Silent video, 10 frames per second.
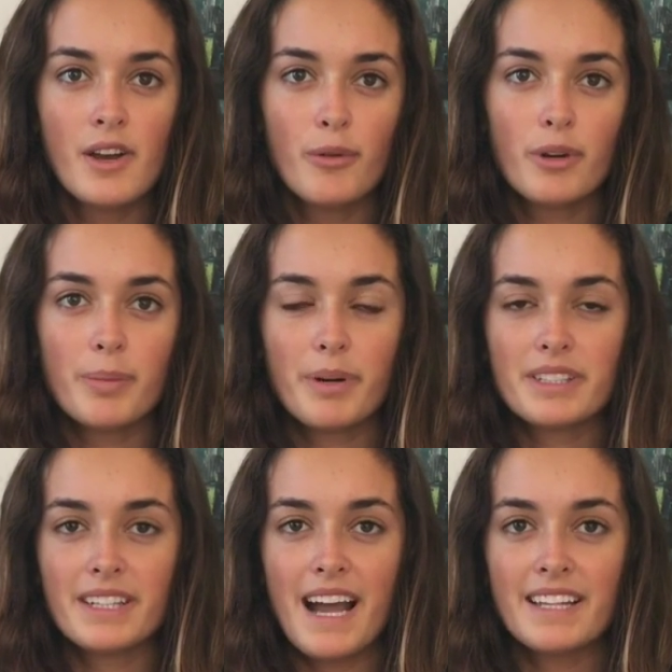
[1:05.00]
When a
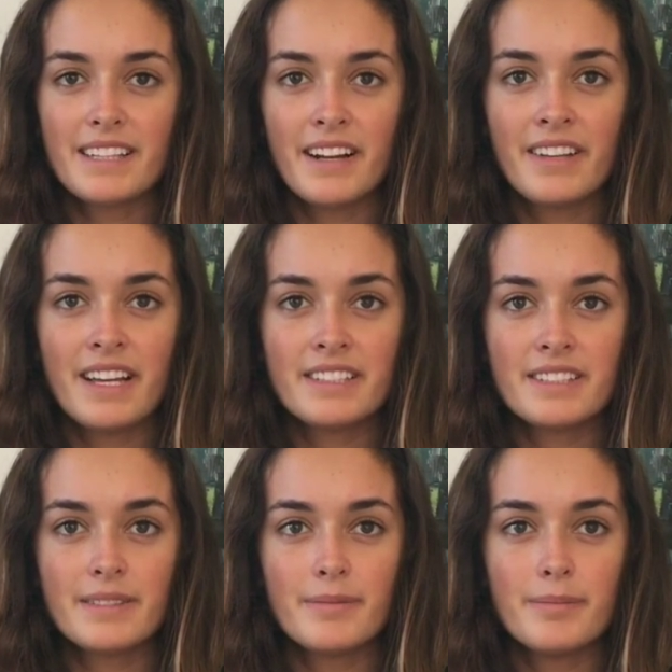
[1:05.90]
person has
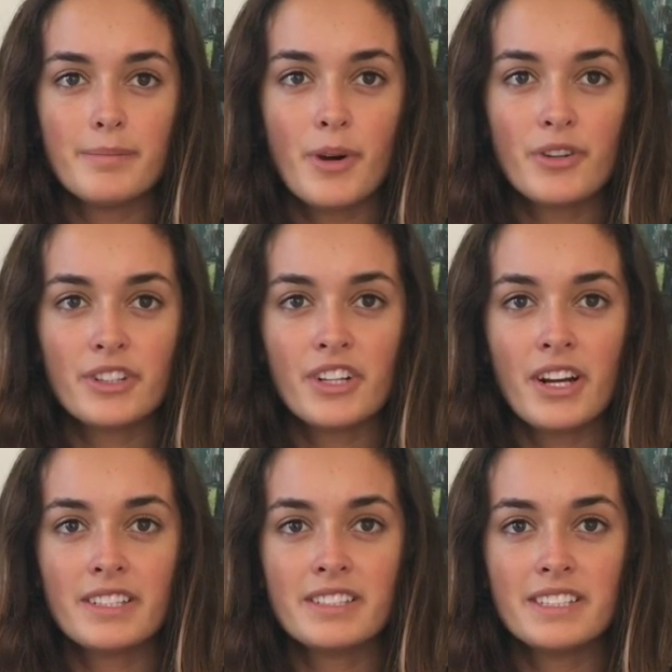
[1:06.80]
ALS, motor
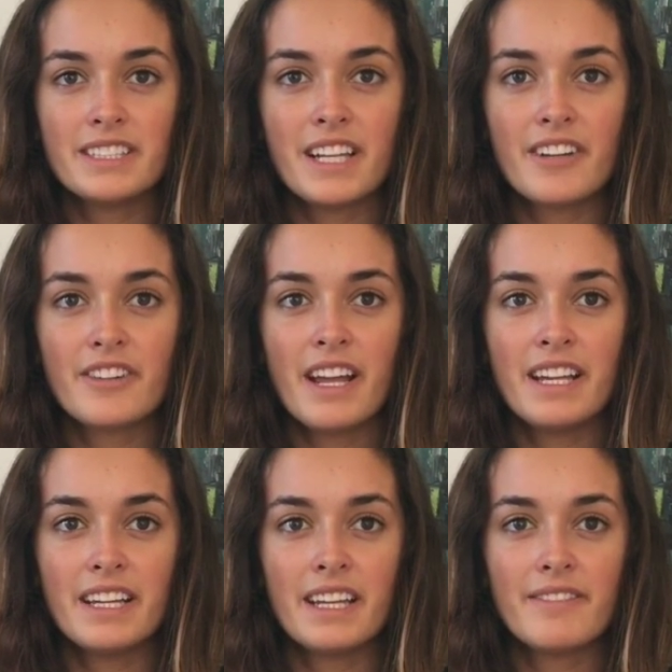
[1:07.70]
neurons
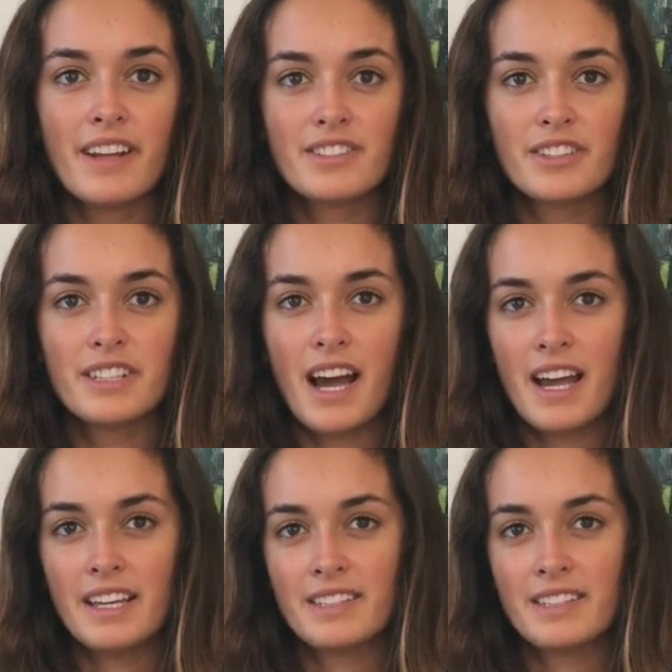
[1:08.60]
degenerate and eventually die,